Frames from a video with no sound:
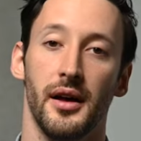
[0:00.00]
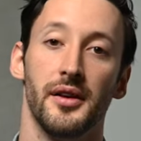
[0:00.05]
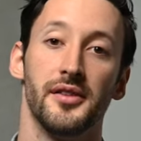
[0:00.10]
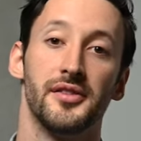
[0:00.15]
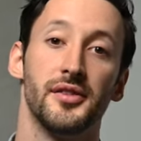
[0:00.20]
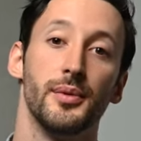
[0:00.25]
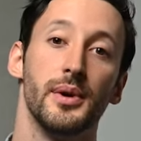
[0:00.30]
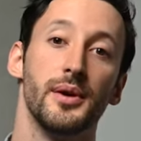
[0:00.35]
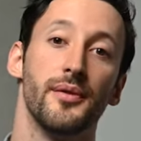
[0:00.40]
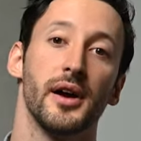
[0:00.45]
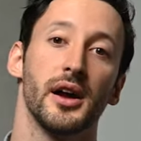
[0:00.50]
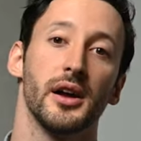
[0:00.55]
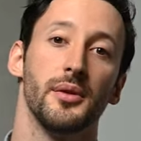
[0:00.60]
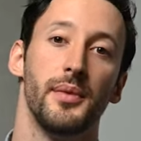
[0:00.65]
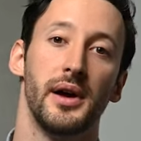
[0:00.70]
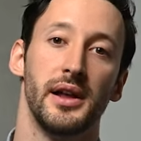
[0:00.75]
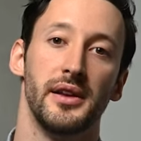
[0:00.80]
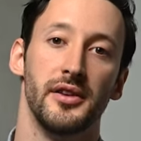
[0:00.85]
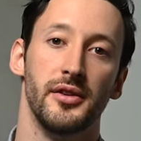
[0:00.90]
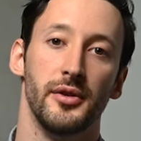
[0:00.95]
So we
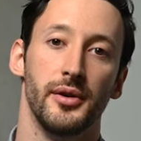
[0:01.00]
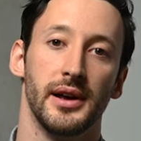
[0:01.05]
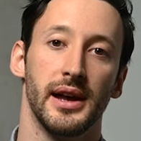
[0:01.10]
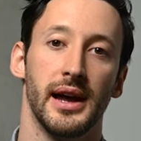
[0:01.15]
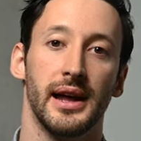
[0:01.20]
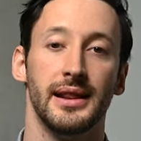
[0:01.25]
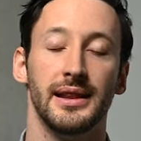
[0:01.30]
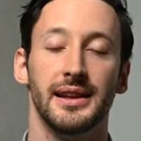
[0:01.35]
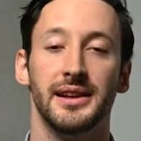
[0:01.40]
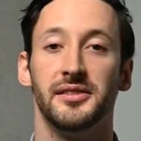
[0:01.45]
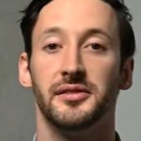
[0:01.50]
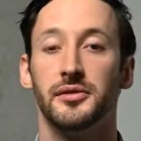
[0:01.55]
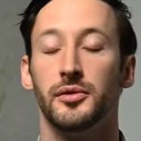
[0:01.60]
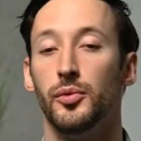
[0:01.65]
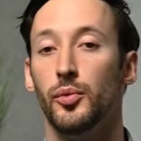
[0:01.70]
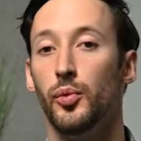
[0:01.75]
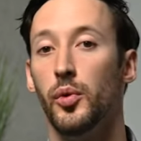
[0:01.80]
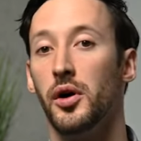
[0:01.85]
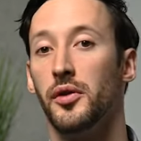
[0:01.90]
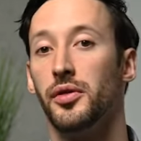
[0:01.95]
recommend doing at least
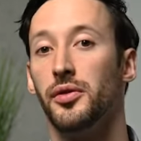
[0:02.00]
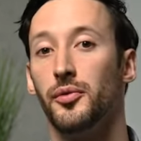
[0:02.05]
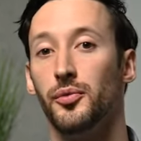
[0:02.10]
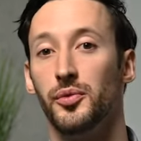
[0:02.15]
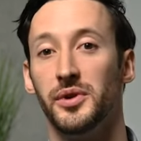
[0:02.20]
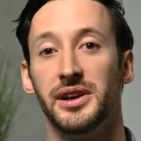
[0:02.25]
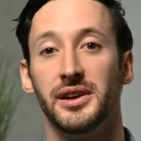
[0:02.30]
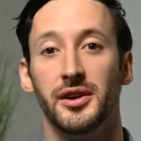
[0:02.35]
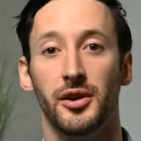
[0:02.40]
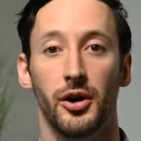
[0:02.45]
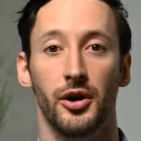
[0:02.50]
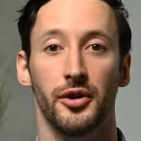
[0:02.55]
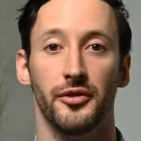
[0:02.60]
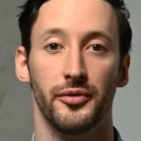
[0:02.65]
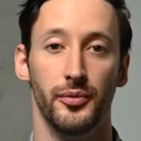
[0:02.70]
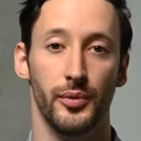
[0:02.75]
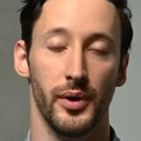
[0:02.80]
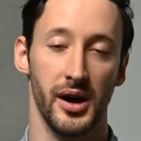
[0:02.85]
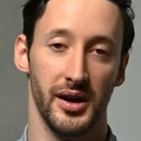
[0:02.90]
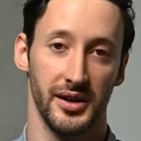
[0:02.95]
one week of
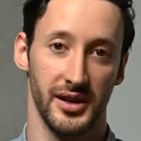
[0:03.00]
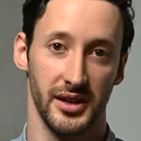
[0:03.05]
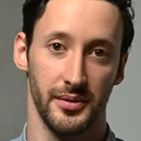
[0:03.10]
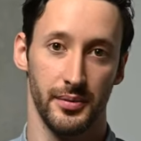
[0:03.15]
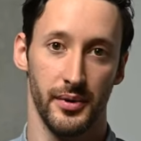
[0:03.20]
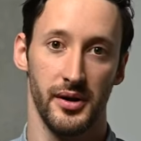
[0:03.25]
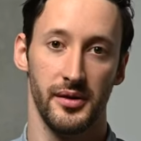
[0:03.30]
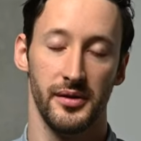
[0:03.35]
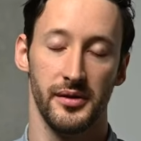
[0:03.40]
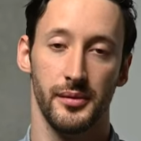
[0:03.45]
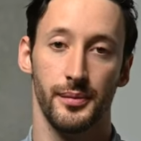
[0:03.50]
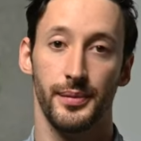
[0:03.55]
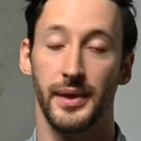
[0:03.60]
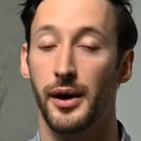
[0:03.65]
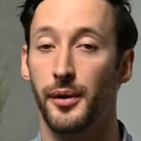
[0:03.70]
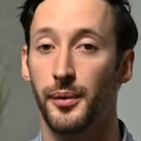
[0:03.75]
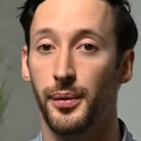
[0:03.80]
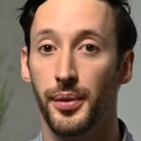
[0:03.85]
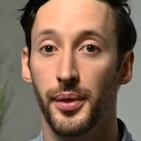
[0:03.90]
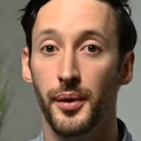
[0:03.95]
work experience.
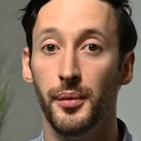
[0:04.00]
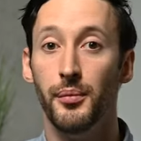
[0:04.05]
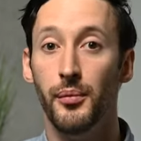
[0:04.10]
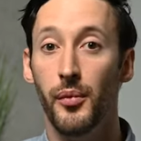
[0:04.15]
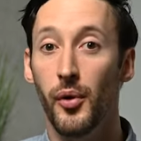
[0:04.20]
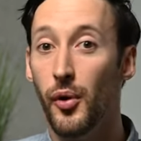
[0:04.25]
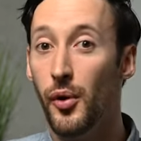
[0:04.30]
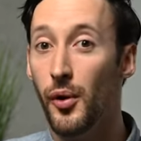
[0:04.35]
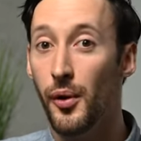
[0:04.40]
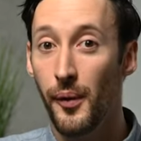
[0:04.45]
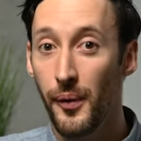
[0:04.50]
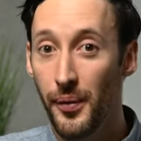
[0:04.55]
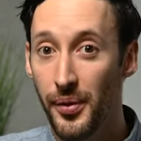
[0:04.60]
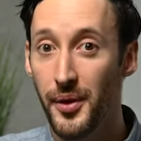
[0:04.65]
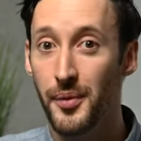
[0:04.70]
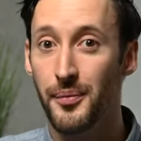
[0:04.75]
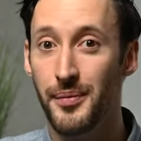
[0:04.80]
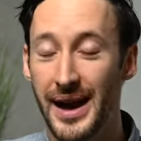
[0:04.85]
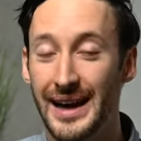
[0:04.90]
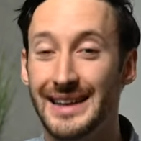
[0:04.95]
Now, the more,
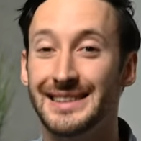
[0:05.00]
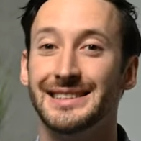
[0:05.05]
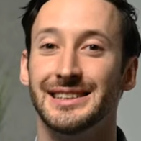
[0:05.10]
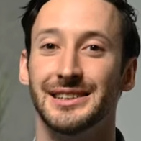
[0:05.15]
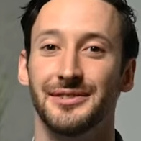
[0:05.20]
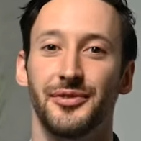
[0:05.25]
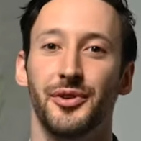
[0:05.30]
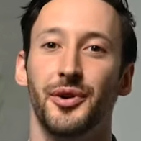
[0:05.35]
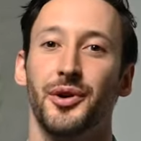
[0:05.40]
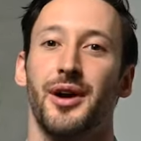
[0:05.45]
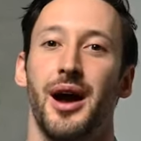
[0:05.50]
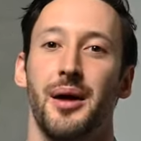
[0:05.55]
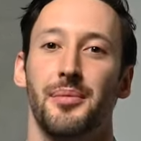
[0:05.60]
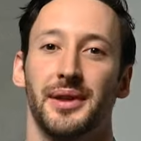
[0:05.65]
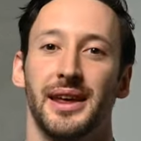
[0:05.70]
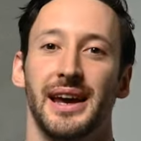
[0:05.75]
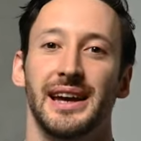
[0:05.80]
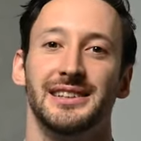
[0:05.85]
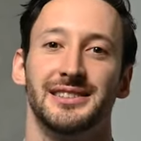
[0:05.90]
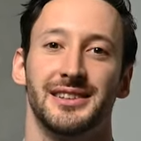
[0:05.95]
the better for your
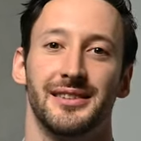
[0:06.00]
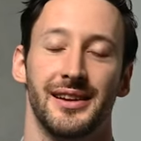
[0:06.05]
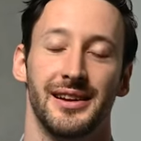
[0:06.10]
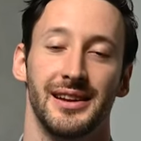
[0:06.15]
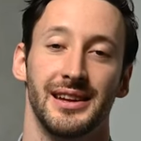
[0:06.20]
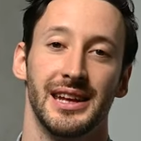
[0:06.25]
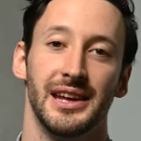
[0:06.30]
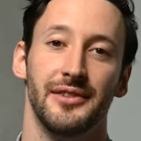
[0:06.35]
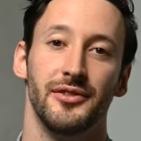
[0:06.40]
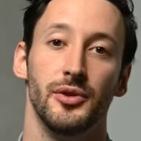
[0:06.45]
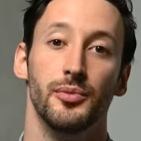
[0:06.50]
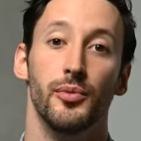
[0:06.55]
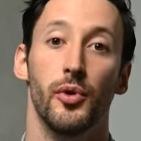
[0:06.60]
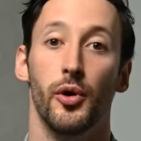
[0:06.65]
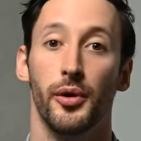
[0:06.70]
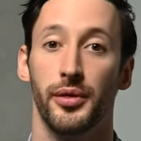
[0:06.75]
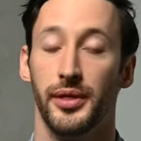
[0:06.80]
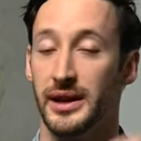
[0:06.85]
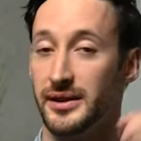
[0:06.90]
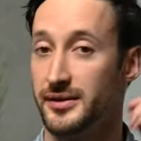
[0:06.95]
application and to give you
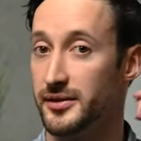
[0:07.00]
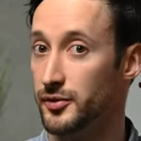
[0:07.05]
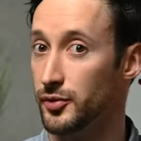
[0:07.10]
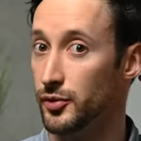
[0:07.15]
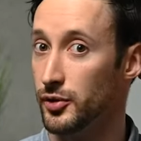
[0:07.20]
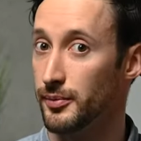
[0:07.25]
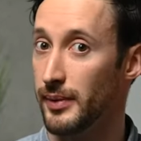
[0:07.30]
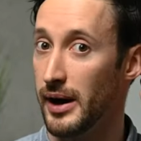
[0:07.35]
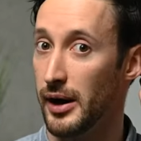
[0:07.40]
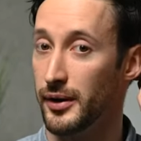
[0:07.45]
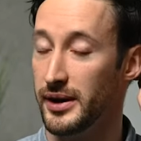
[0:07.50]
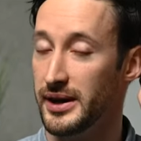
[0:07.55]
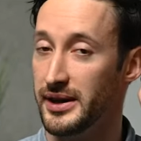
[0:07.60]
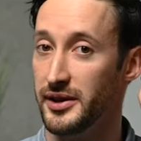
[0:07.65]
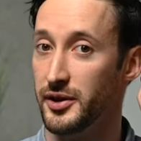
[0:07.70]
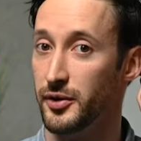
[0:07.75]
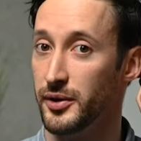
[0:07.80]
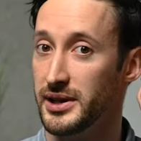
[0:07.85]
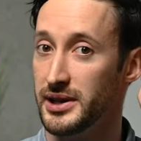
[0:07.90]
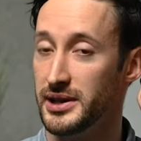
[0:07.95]
more things to talk about in
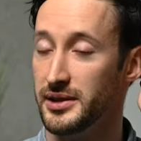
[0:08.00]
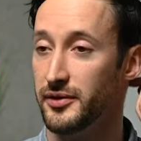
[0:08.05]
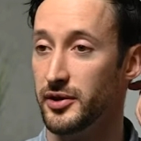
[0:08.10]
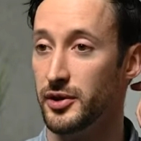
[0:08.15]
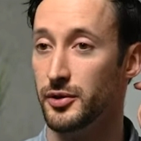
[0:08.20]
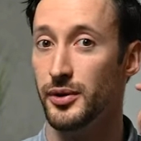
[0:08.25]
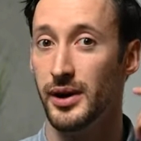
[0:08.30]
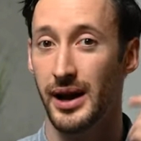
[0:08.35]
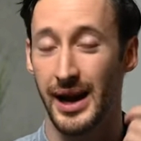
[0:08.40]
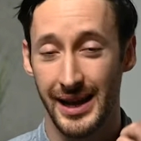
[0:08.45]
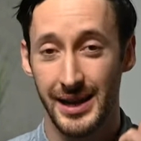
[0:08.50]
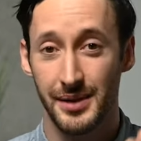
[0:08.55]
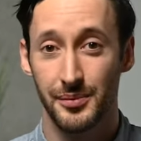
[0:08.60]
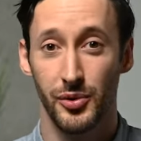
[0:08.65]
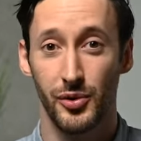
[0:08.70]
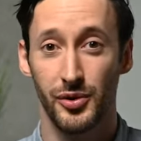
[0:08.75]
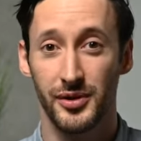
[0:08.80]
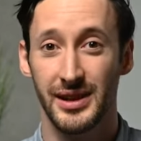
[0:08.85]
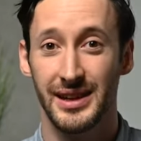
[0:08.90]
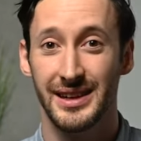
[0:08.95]
your interview, and
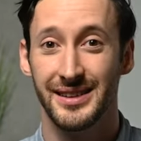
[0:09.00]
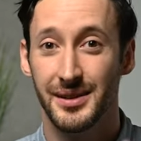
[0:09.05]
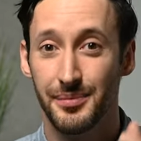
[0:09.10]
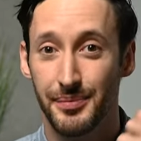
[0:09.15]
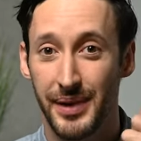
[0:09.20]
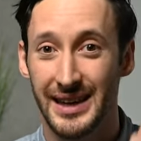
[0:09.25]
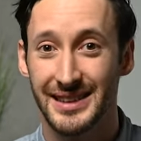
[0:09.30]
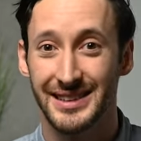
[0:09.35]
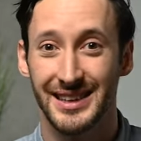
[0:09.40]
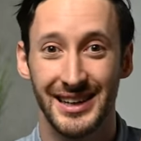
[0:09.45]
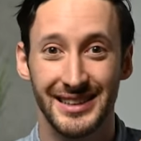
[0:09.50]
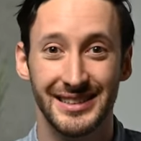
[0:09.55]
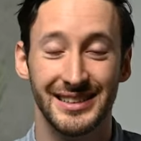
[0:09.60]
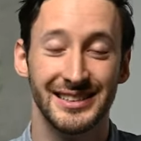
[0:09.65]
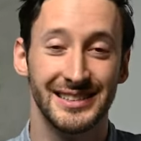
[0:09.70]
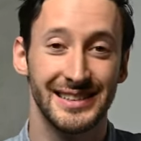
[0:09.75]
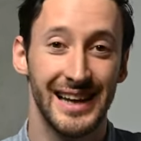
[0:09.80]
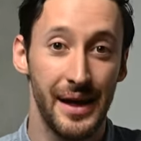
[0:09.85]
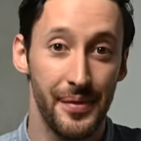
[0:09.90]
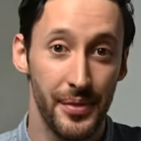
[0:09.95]
importantly, to better
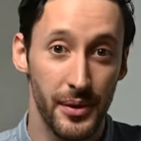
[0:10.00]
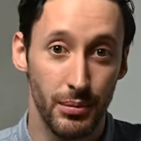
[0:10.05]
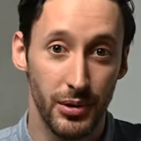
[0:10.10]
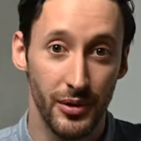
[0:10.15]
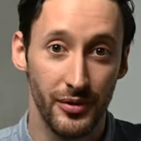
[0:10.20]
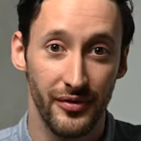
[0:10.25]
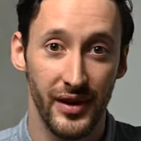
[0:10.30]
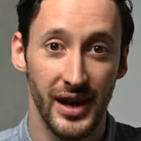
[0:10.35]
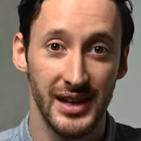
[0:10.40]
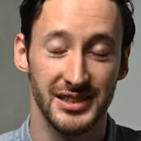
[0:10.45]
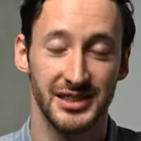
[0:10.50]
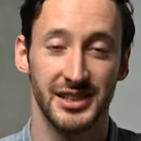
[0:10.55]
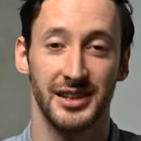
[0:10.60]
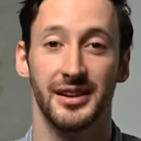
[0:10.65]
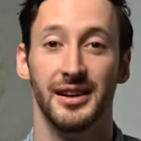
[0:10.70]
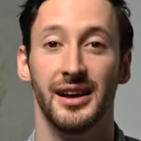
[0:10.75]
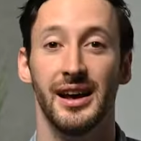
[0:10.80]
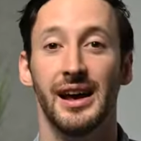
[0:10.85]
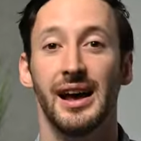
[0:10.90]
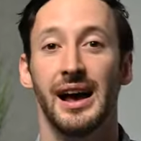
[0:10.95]
understand the profession